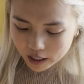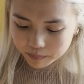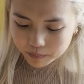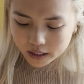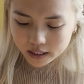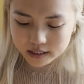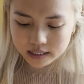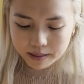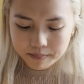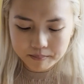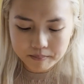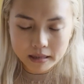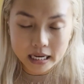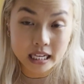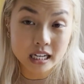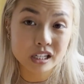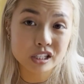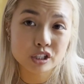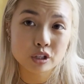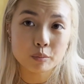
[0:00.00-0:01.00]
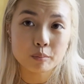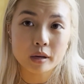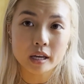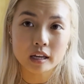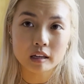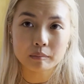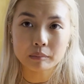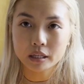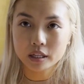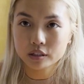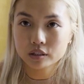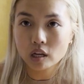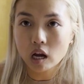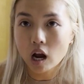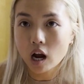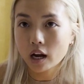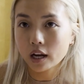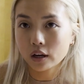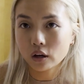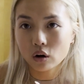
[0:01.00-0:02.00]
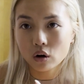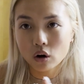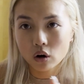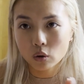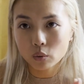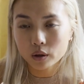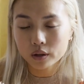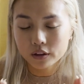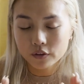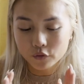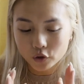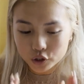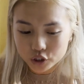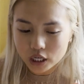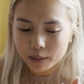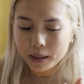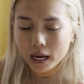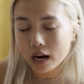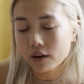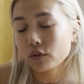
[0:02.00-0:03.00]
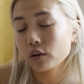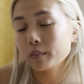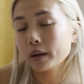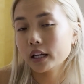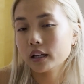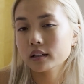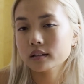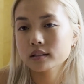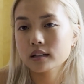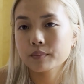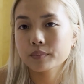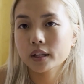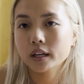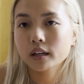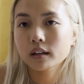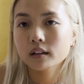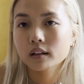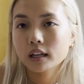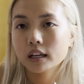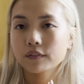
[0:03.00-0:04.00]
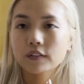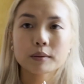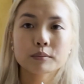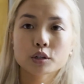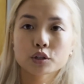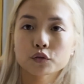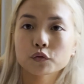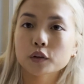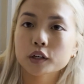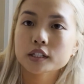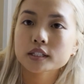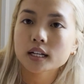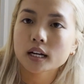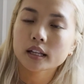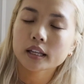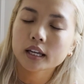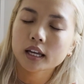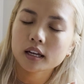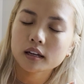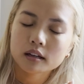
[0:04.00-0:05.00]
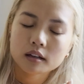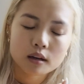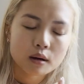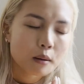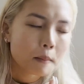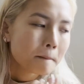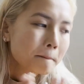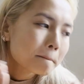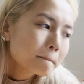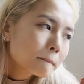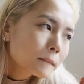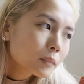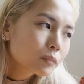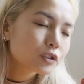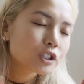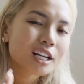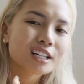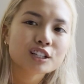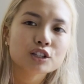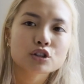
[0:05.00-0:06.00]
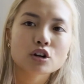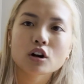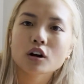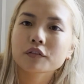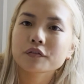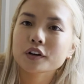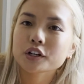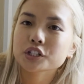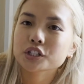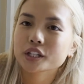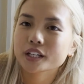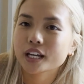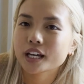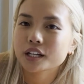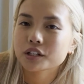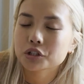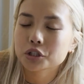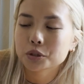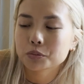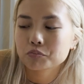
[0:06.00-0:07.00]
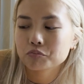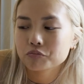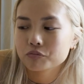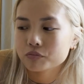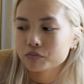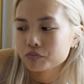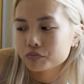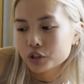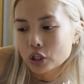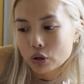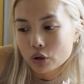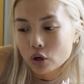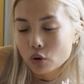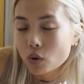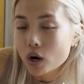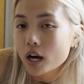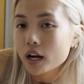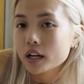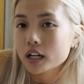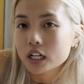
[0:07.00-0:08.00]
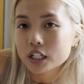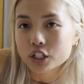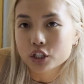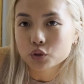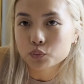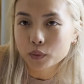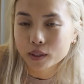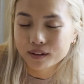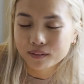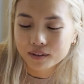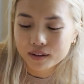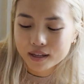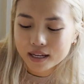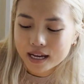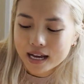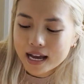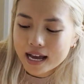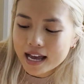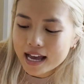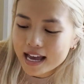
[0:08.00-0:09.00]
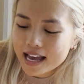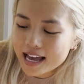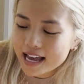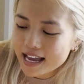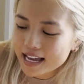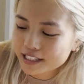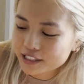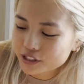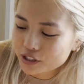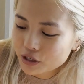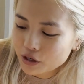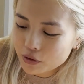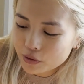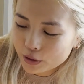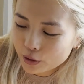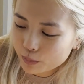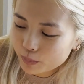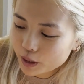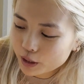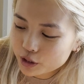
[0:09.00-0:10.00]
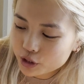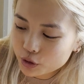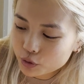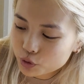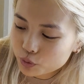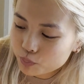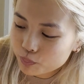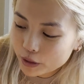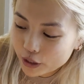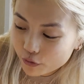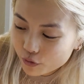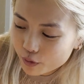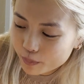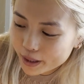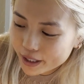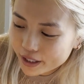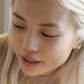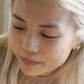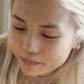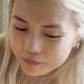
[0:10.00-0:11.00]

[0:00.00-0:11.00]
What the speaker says: because I made it too big because the first time I ever make something, if I'm just freestyling it, chances are I'll fudge the gauge. Don't know why, I just will. And so it'll be too big for me.